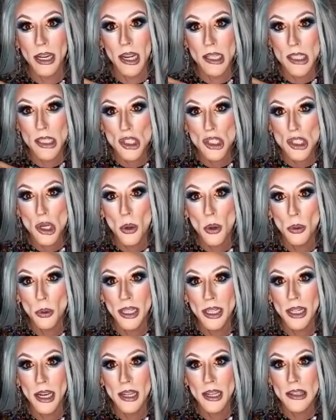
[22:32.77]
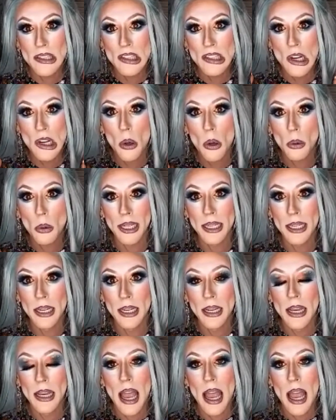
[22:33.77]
and slowly and slowly.